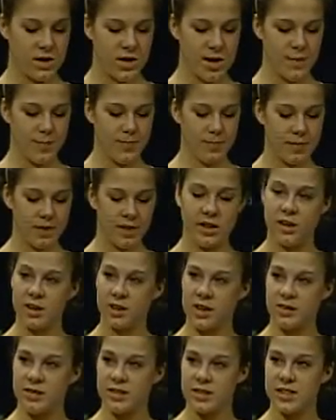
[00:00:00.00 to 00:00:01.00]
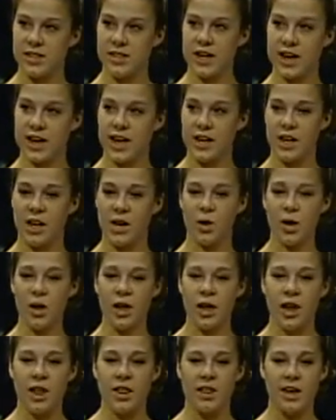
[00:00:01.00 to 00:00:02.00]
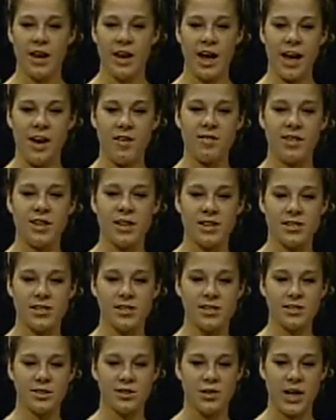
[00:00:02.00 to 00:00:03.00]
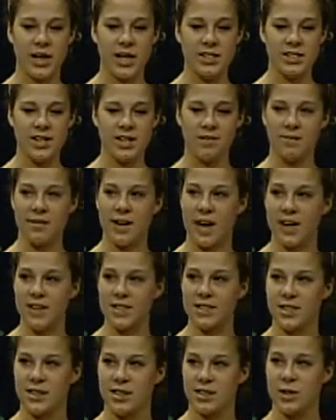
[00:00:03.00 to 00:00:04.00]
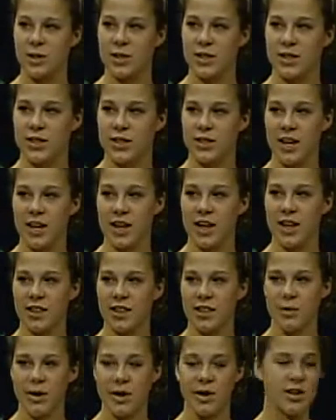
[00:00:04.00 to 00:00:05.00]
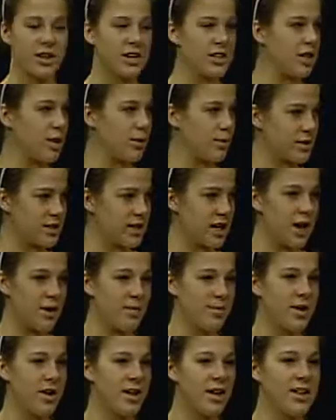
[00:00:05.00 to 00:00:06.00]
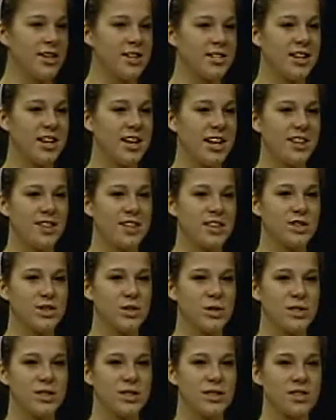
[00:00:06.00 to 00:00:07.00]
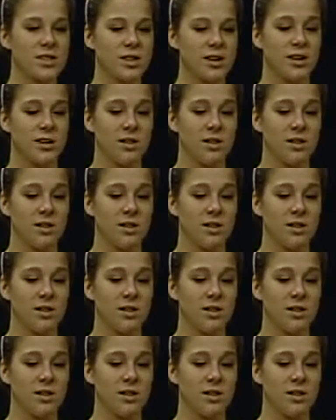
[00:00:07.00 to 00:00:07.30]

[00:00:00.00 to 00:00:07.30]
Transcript: um, little leaflets to hand out that have these drastic facts, you know, and try to them out at our table time to get the students